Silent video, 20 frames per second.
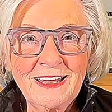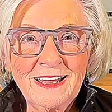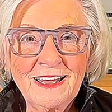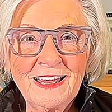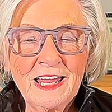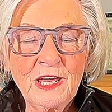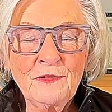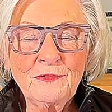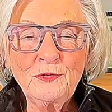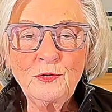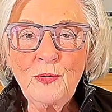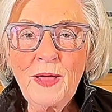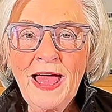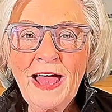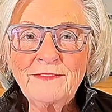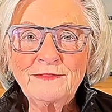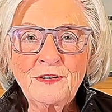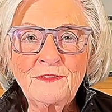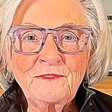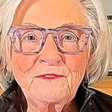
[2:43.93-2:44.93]
If you
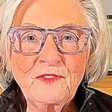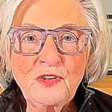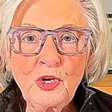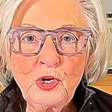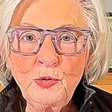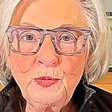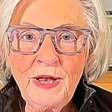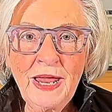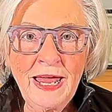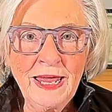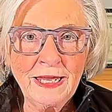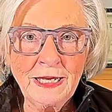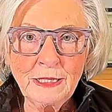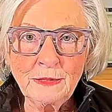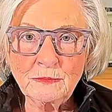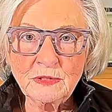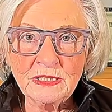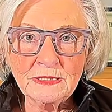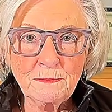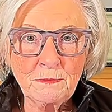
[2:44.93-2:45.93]
have a few
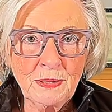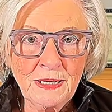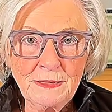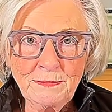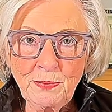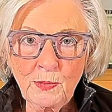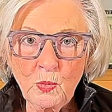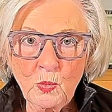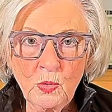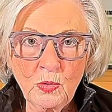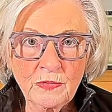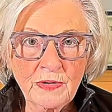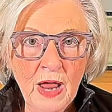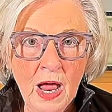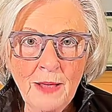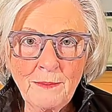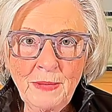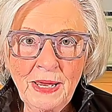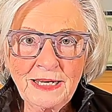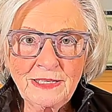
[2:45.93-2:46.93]
names, people will
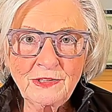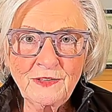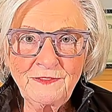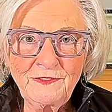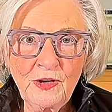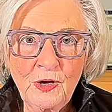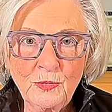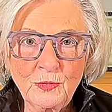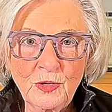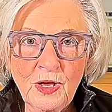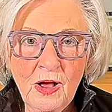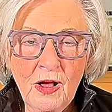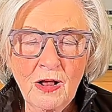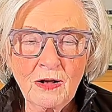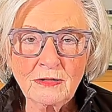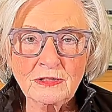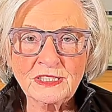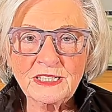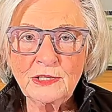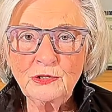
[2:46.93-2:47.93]
not make the phone
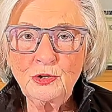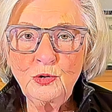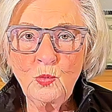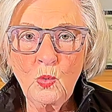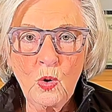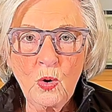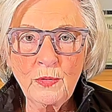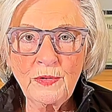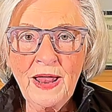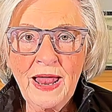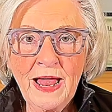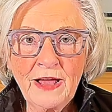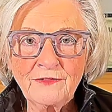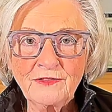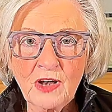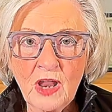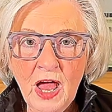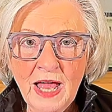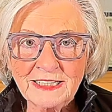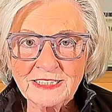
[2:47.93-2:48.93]
calls and you won't have
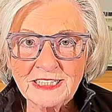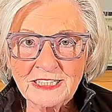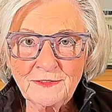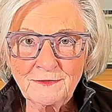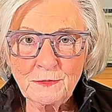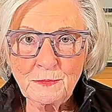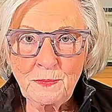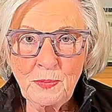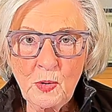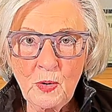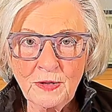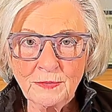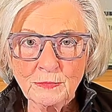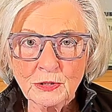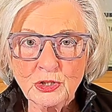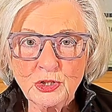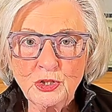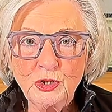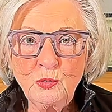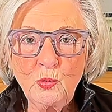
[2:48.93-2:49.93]
lots of
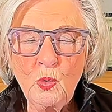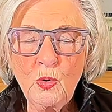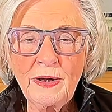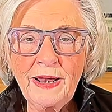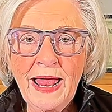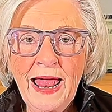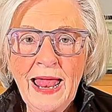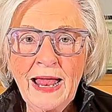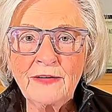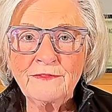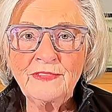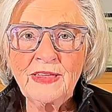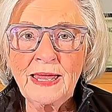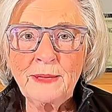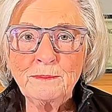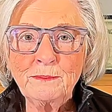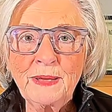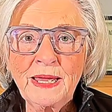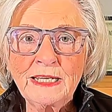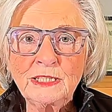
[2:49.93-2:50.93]
appointments. You want to have
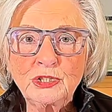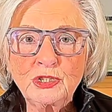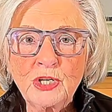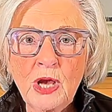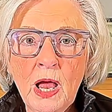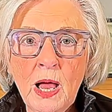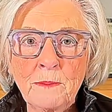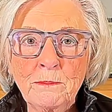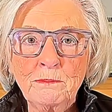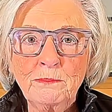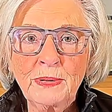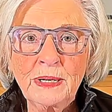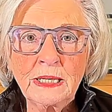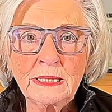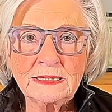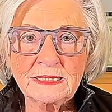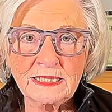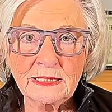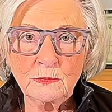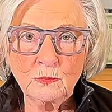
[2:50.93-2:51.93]
that base shop
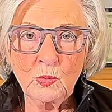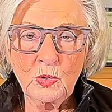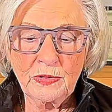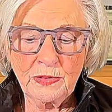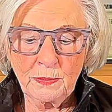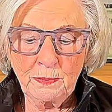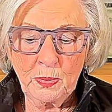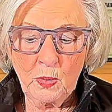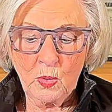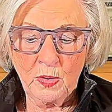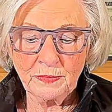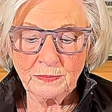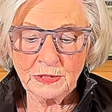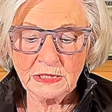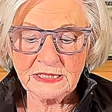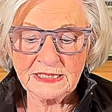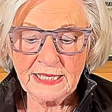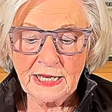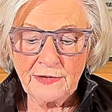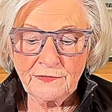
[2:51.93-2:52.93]
buzzing with
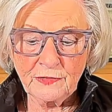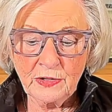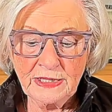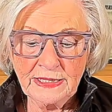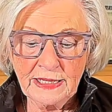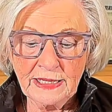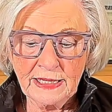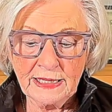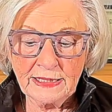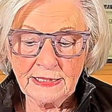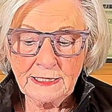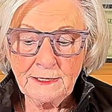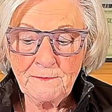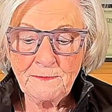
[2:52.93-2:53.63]
appointments every day.